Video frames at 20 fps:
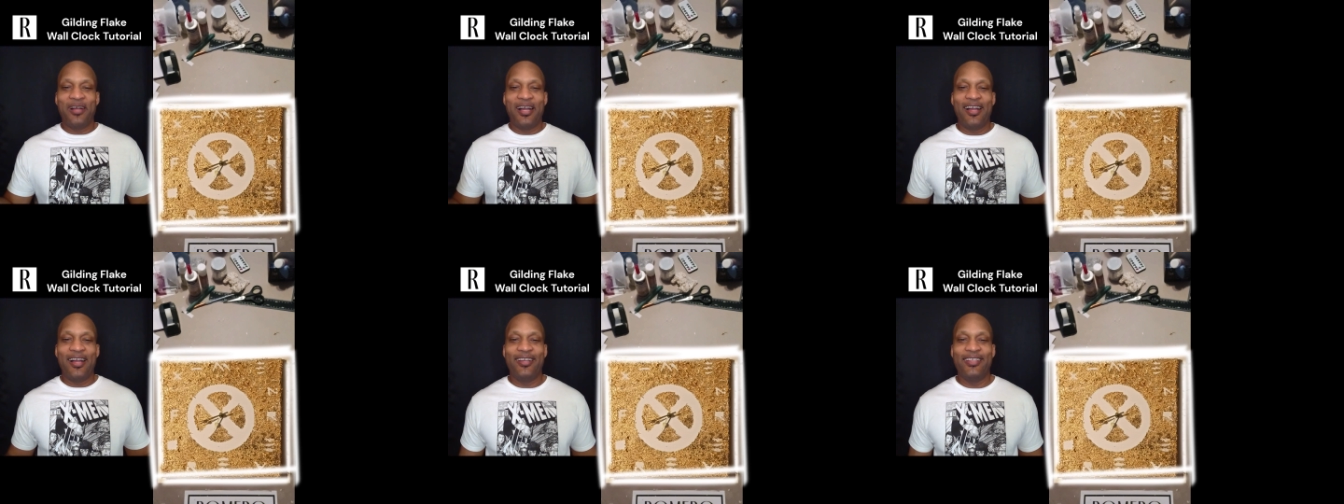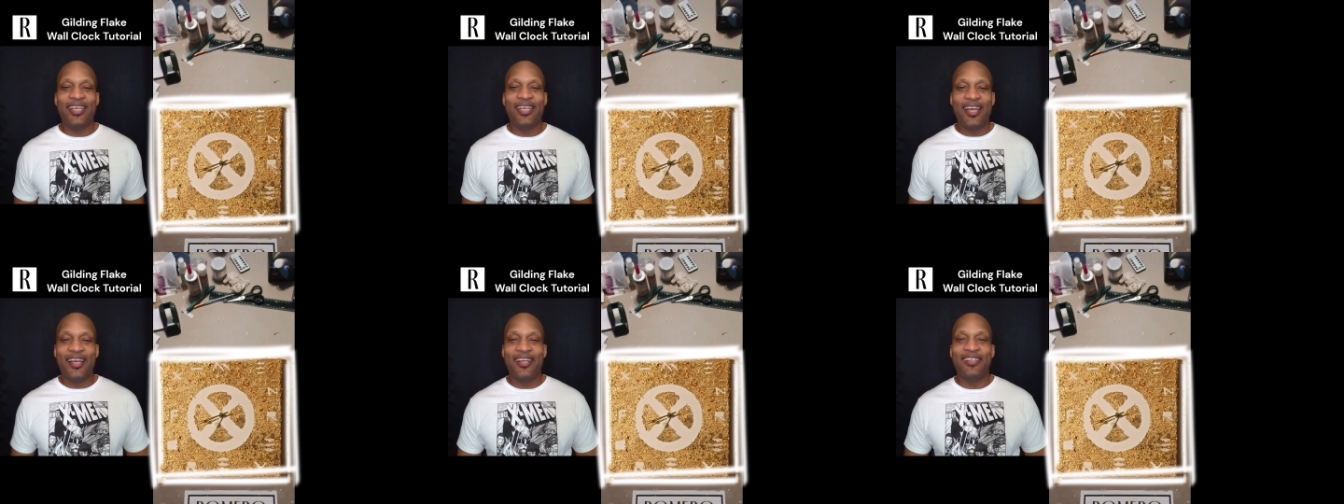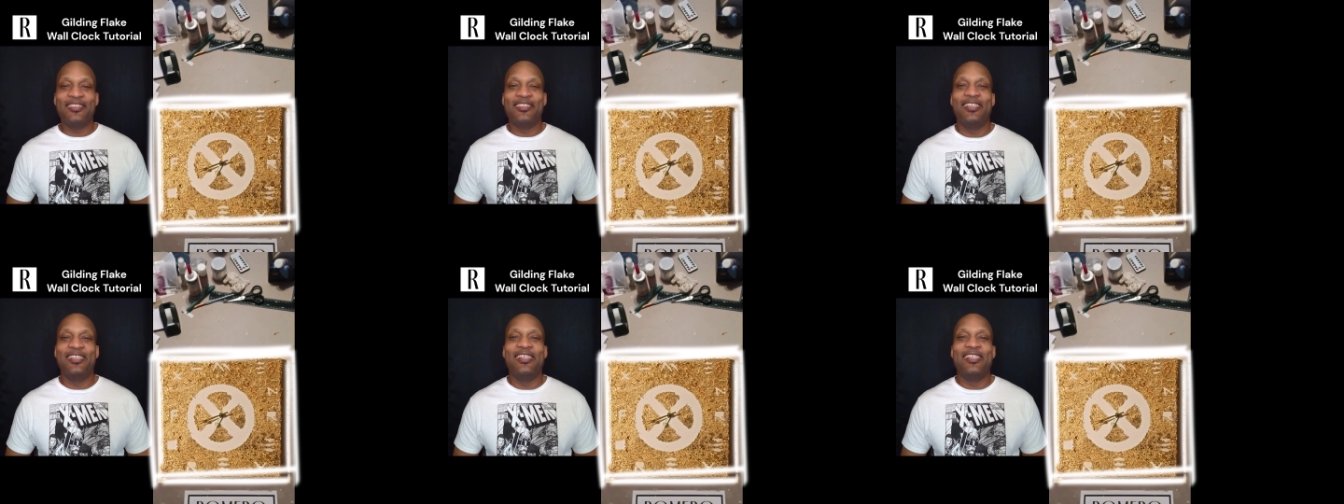Yeah,
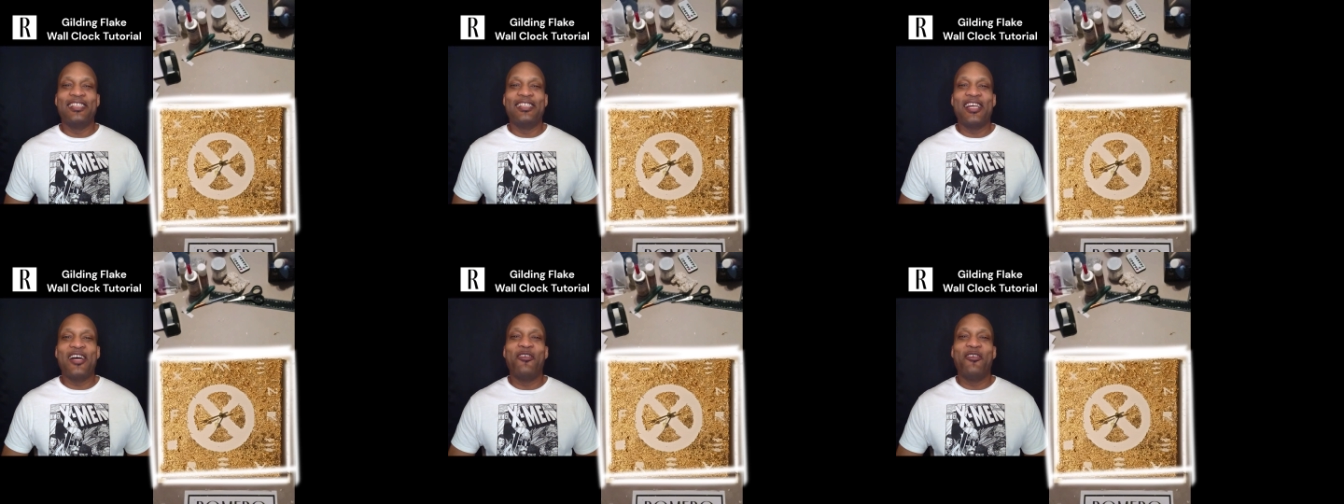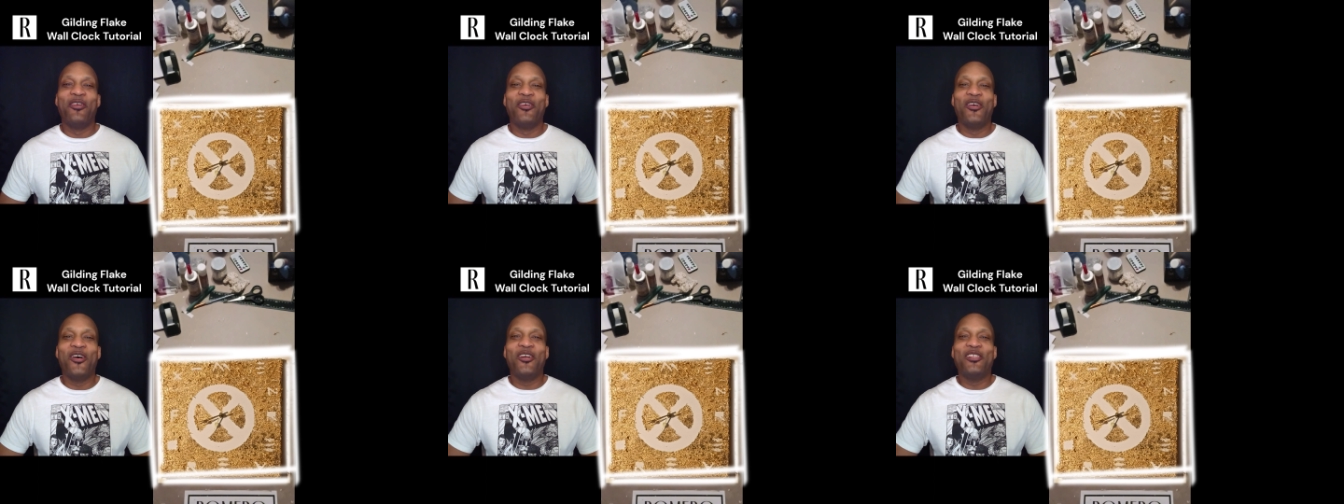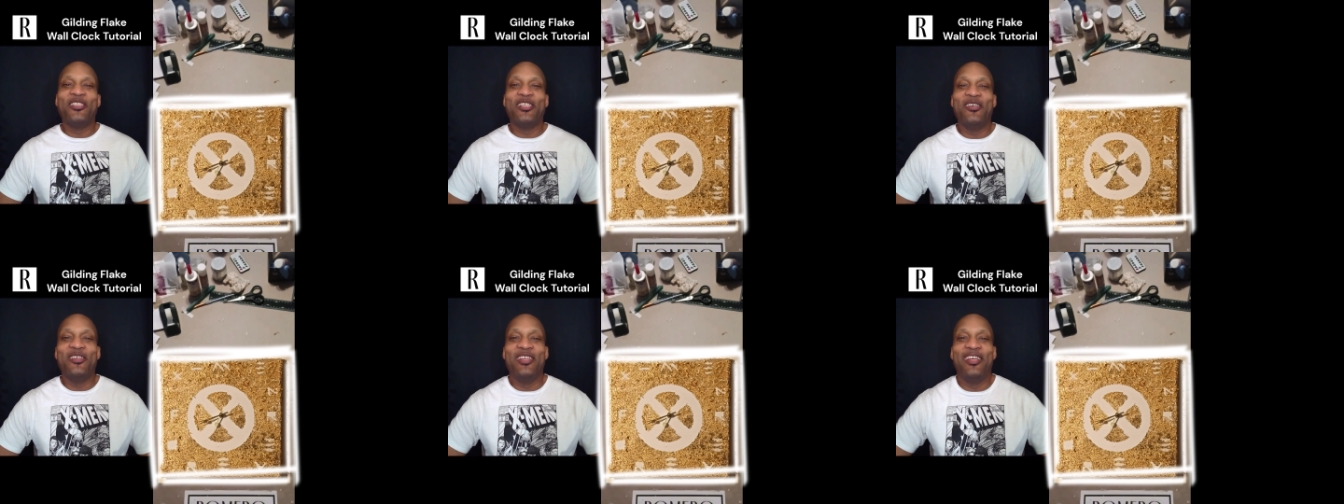see, that's how we're
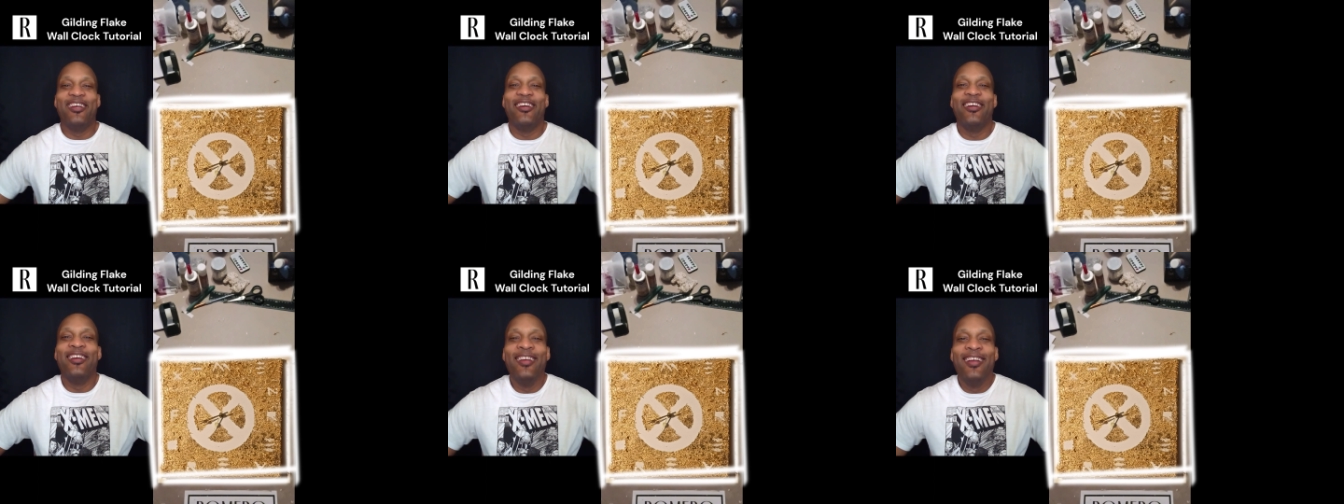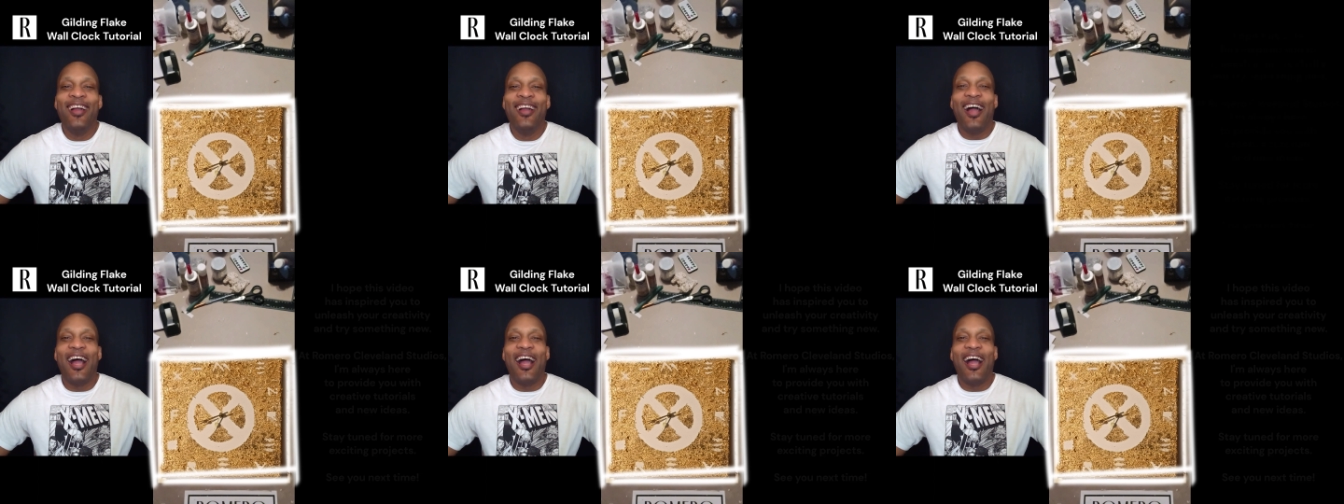all done here.